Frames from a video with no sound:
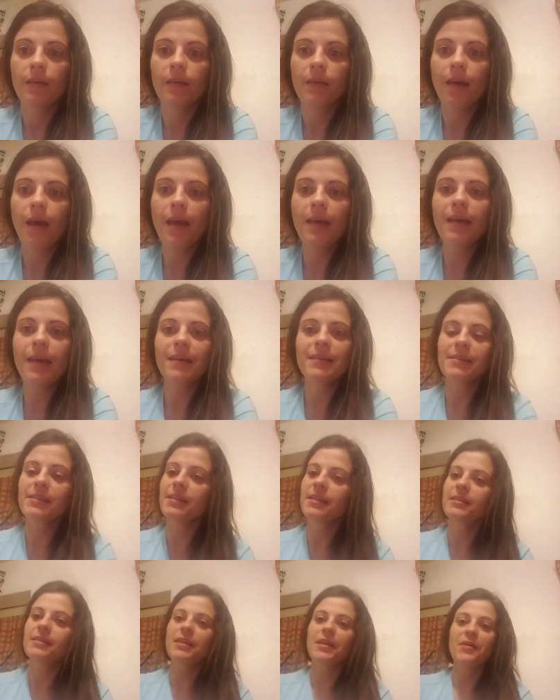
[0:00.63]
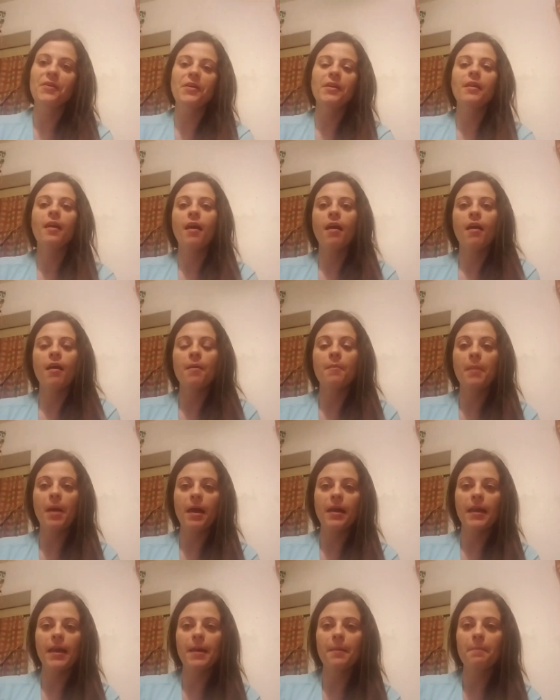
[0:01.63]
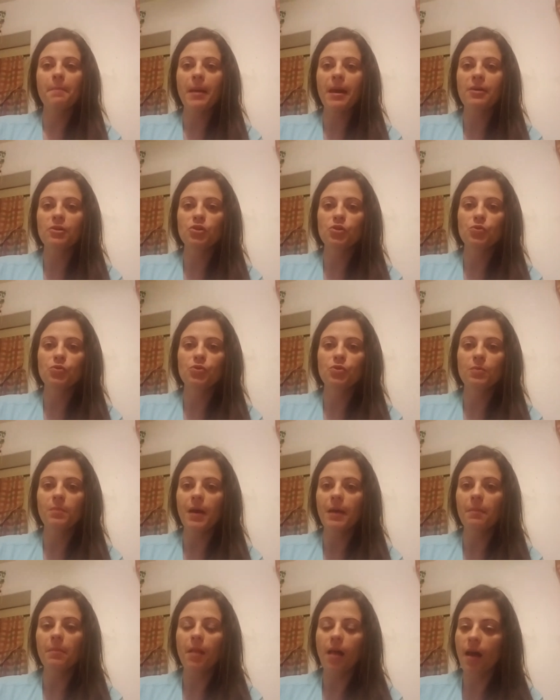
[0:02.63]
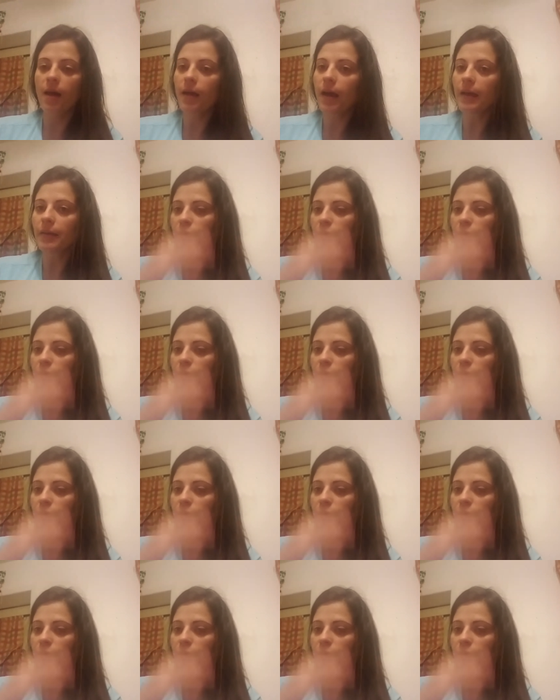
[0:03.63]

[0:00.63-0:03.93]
Hi guys, it's Erin. I am back to do my blog. I